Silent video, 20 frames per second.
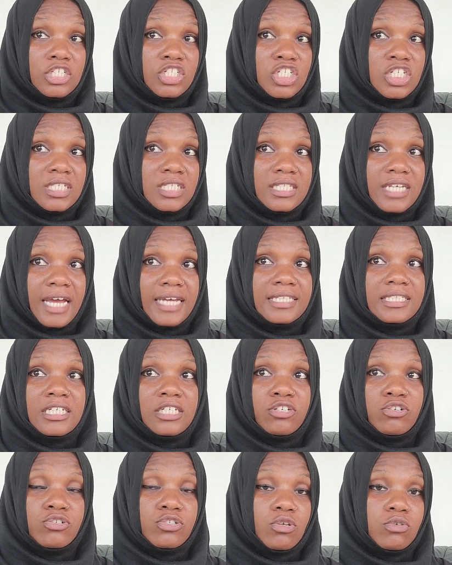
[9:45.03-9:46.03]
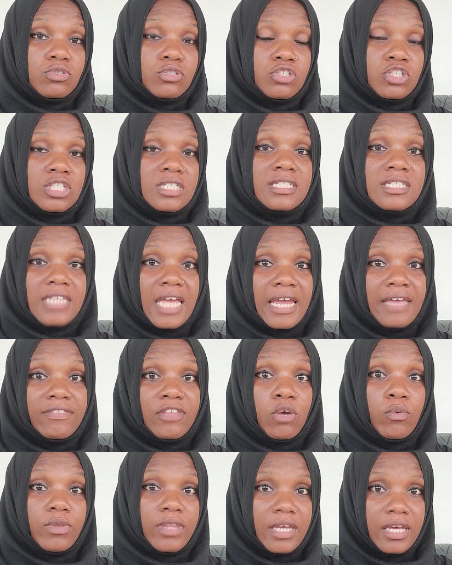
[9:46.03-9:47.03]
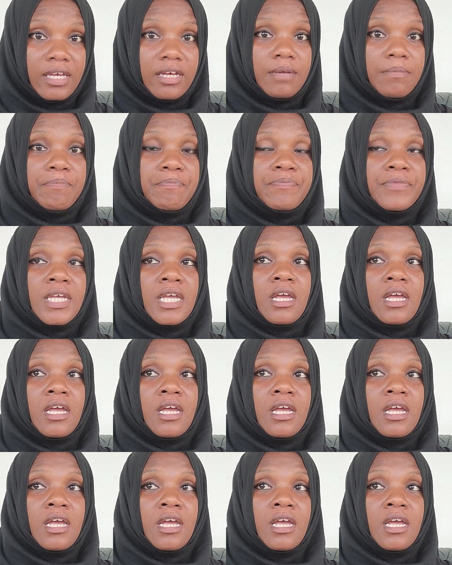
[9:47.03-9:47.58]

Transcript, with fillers: she's 19 years old. So she's staying there with him.